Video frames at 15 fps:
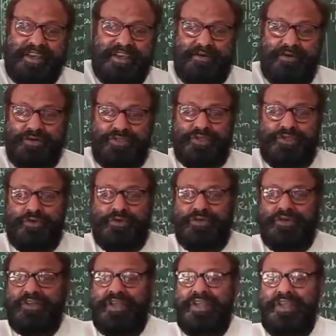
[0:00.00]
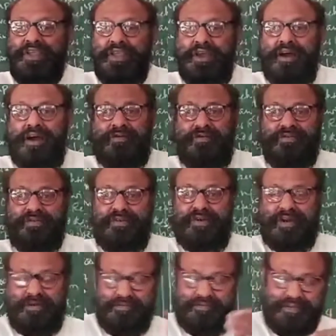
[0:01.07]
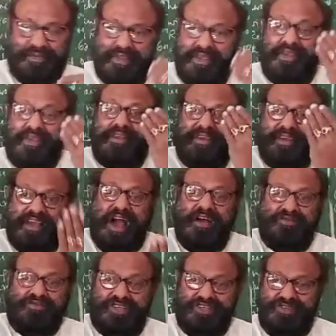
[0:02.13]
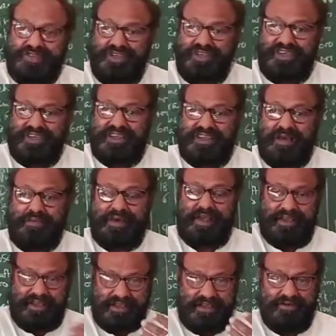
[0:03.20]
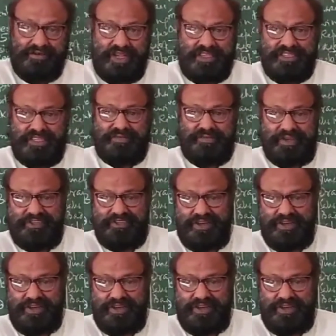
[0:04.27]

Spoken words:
If you want to be a very good student of accountancy,